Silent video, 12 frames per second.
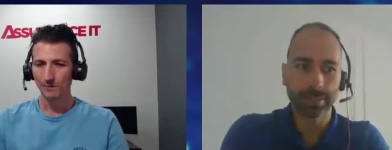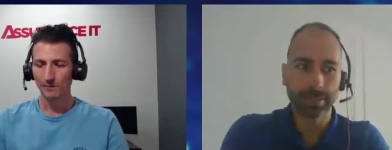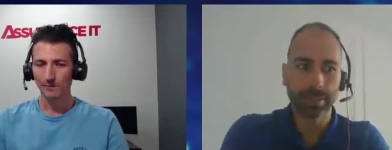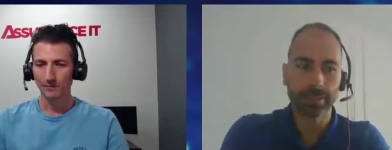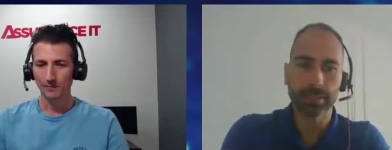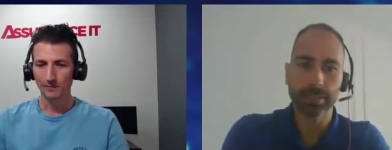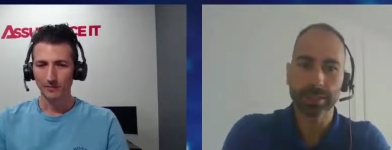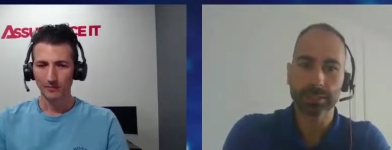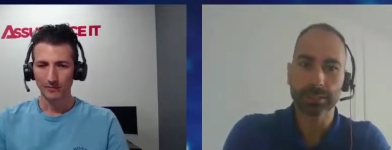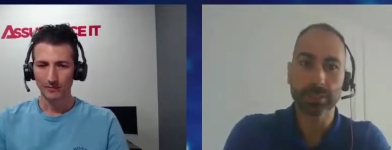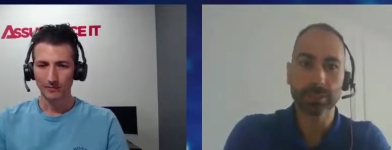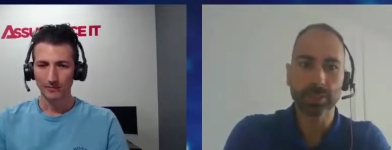Speaker 1: done
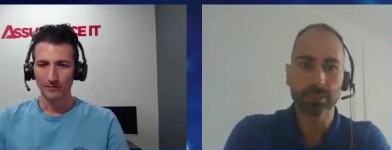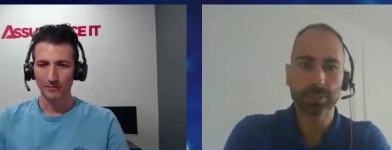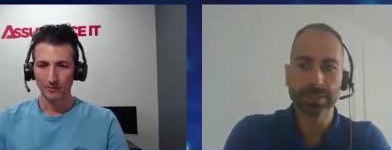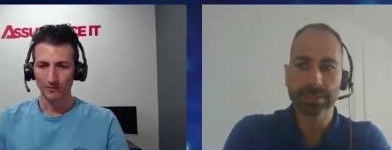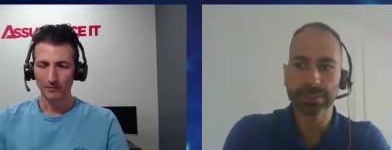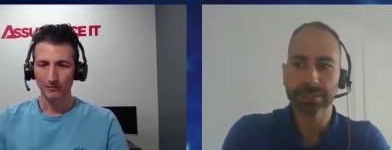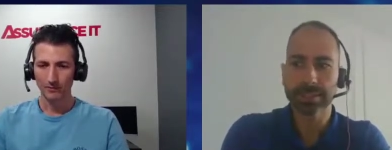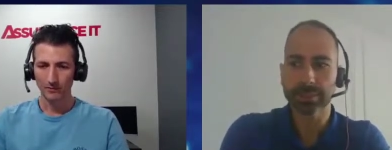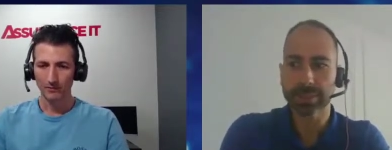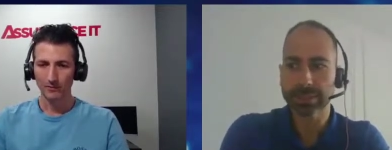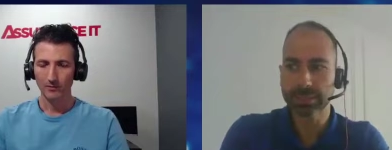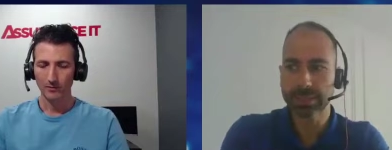consulting for smaller businesses as
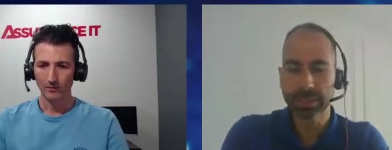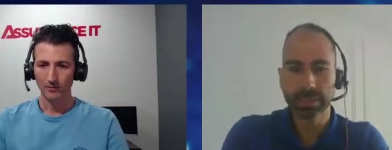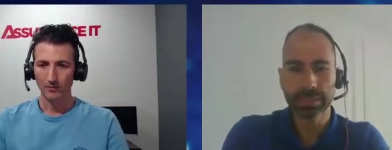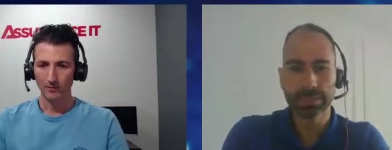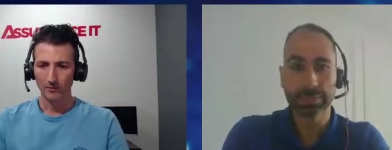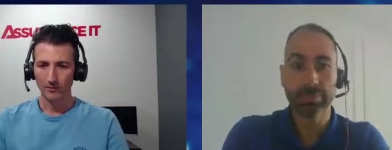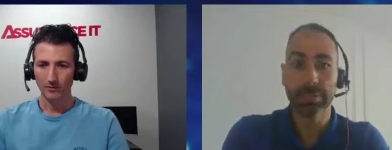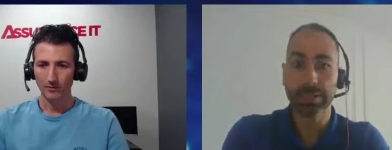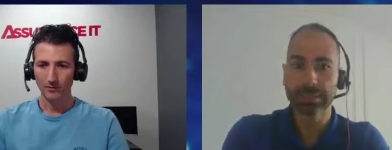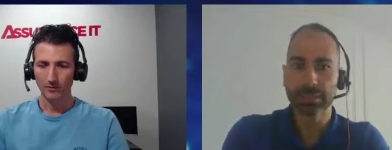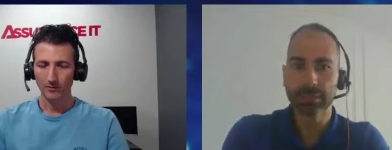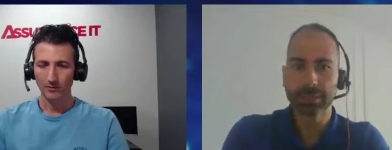well, some
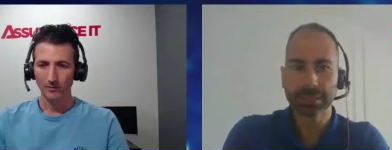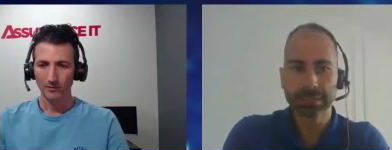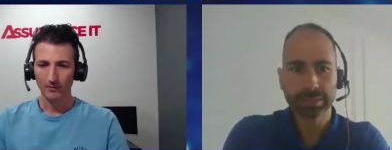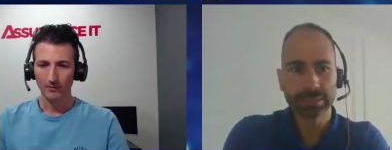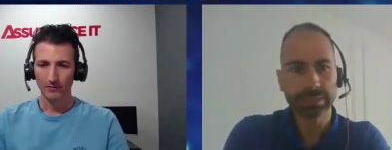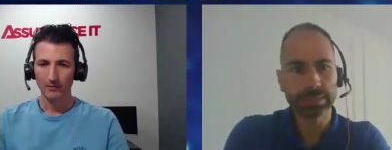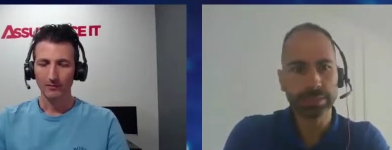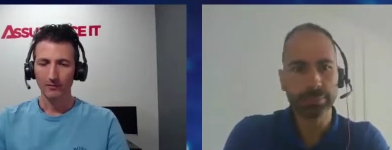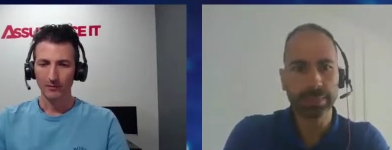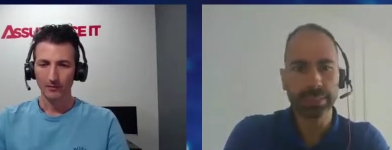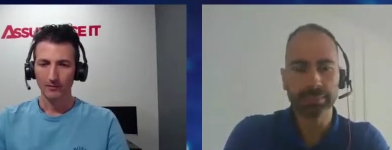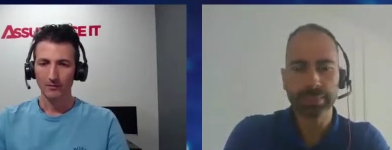very small businesses and
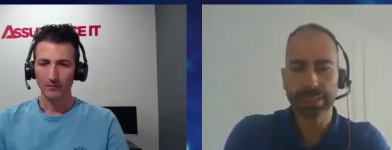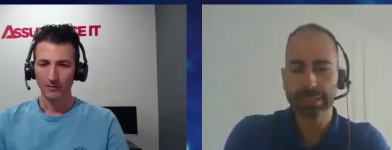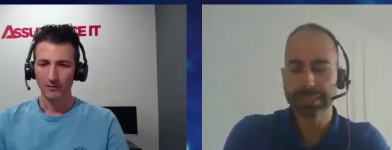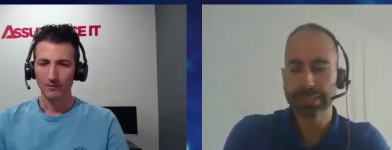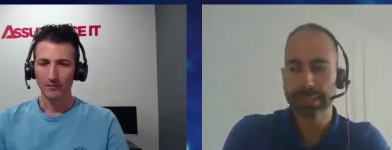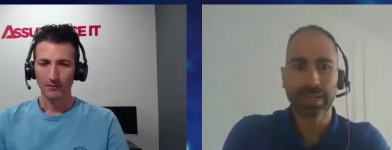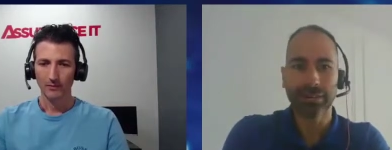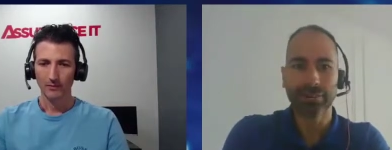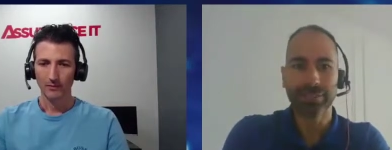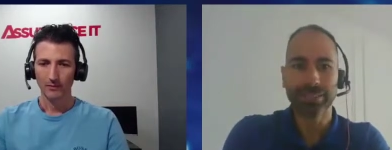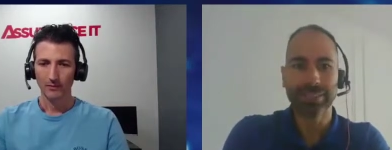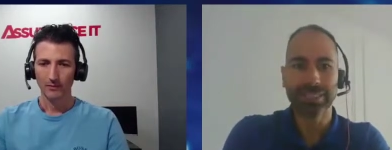some medium-sized. I
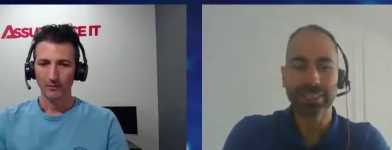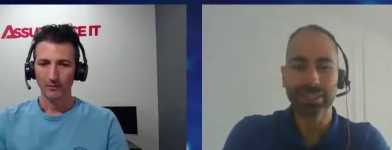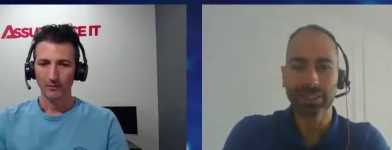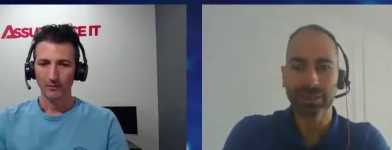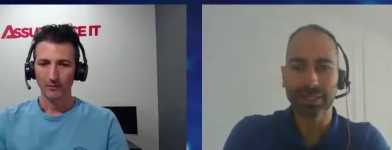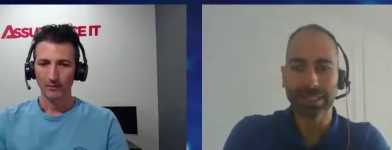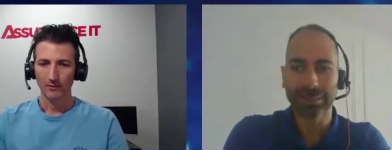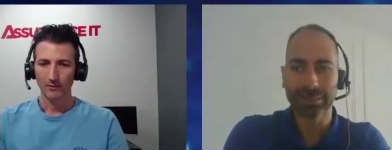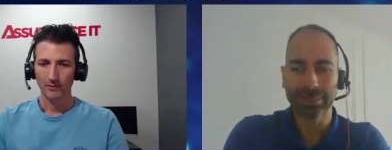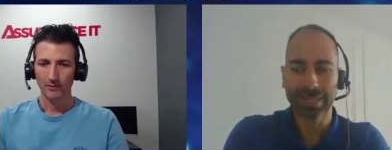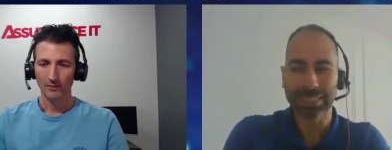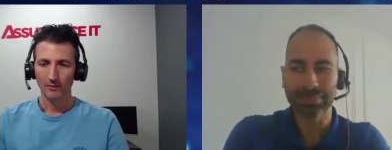really seen it all when it comes
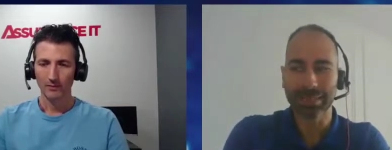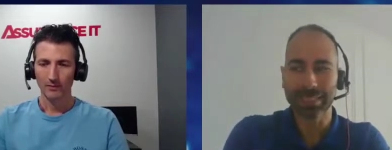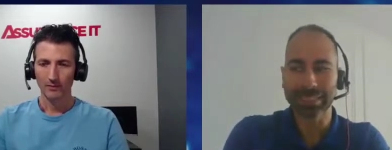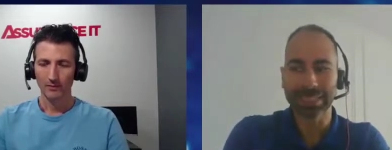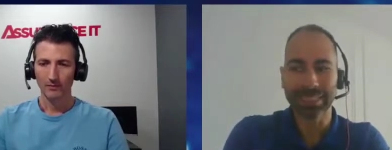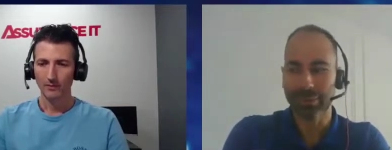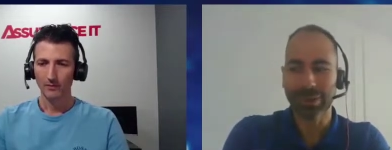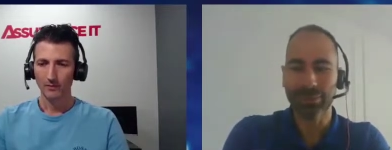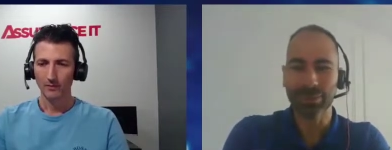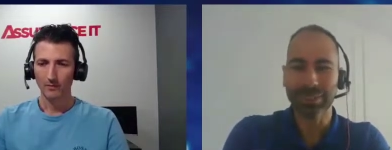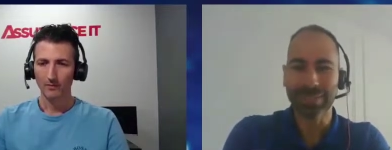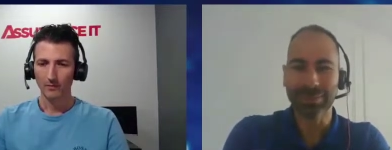to that space. I
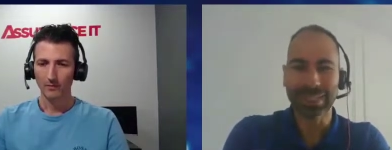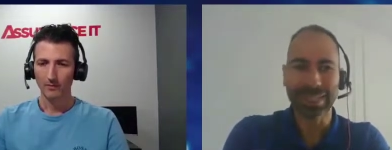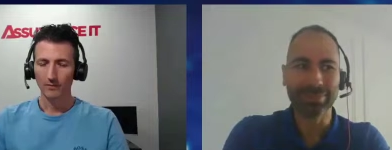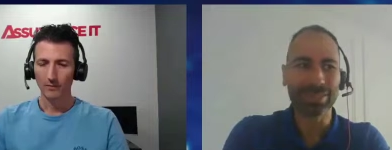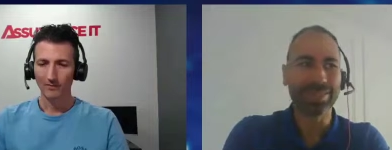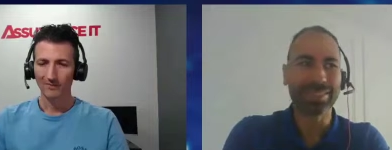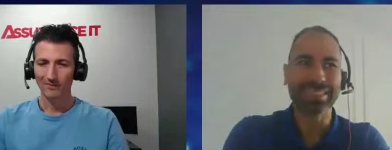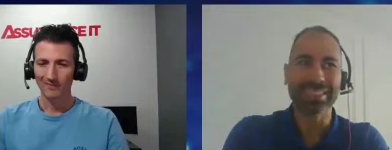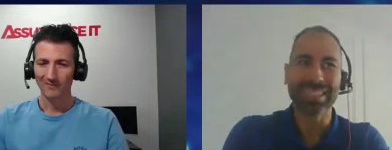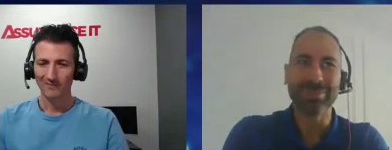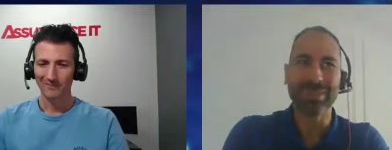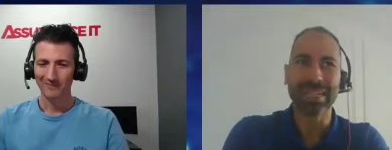won't name names,
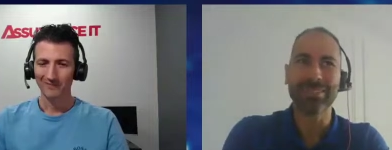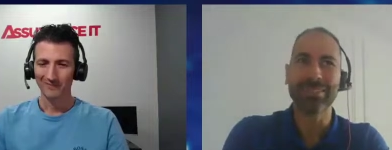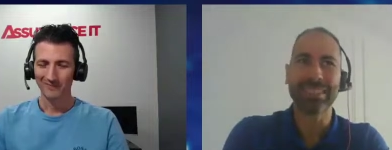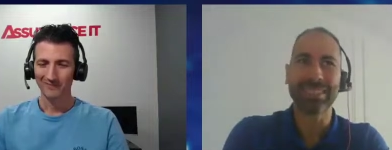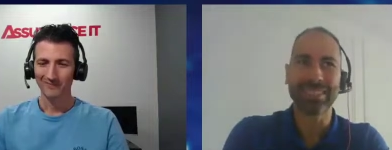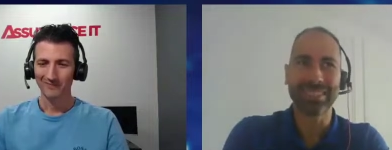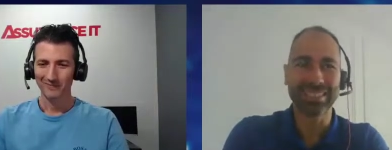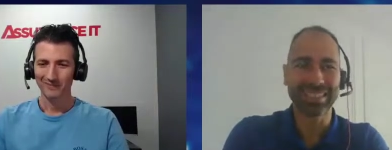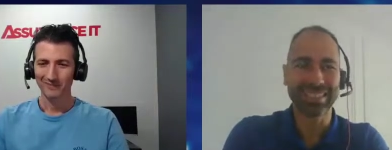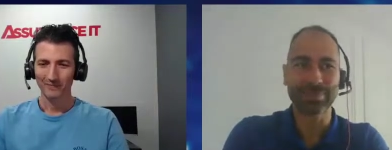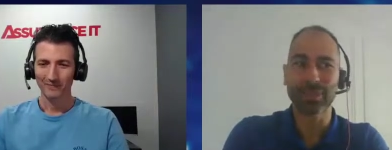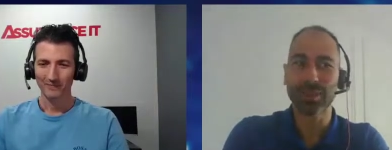obviously, but I've seen
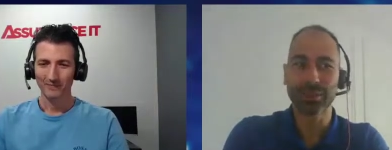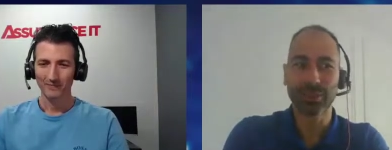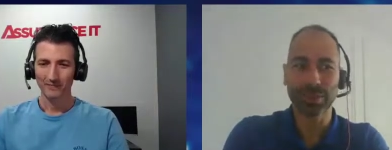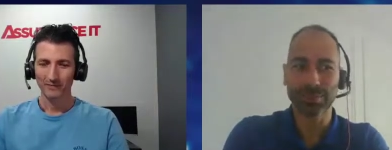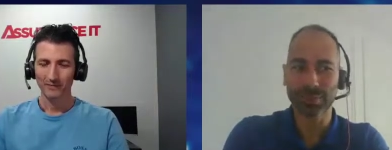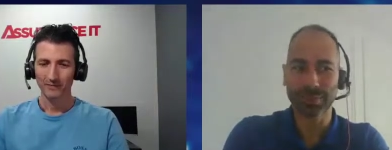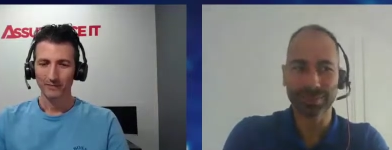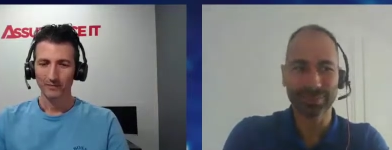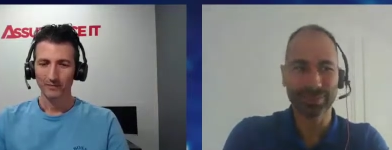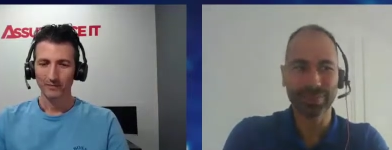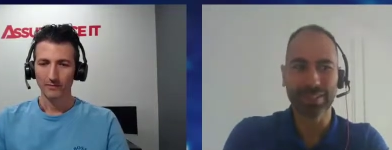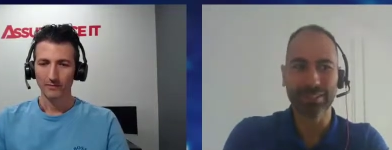some law firms with
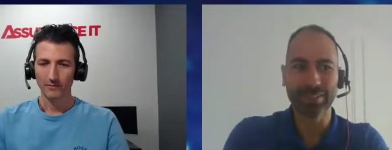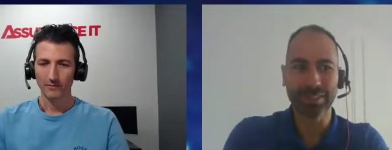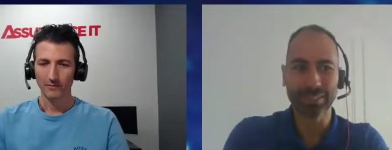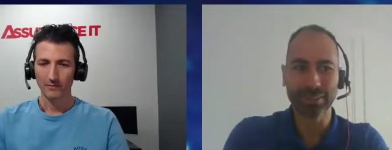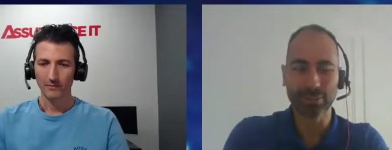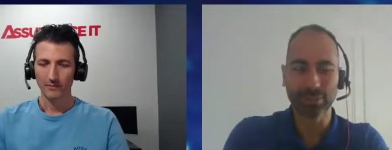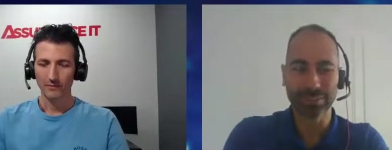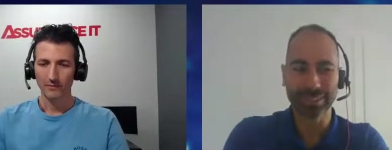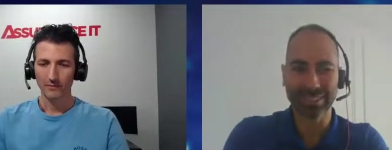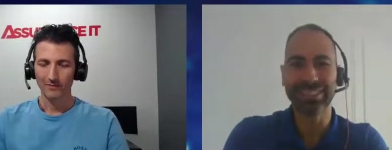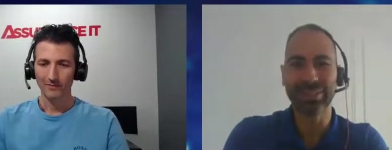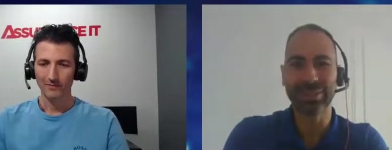very, very
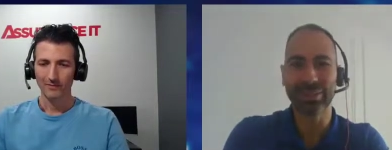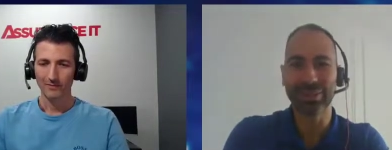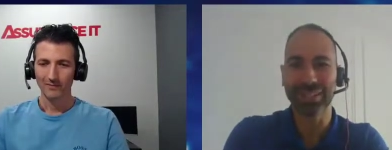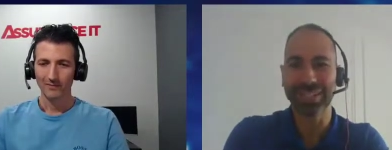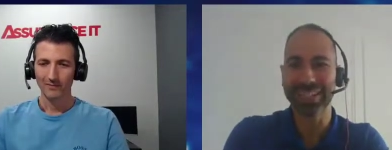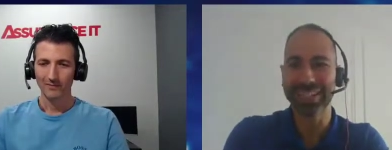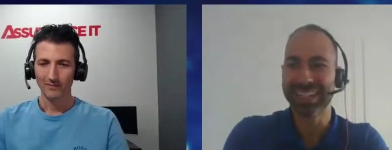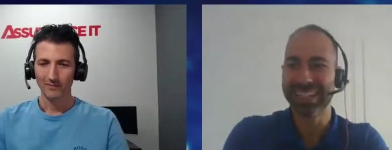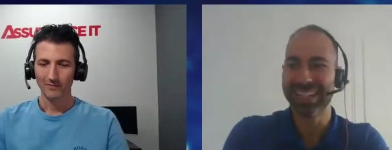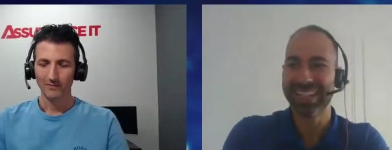loose I T security.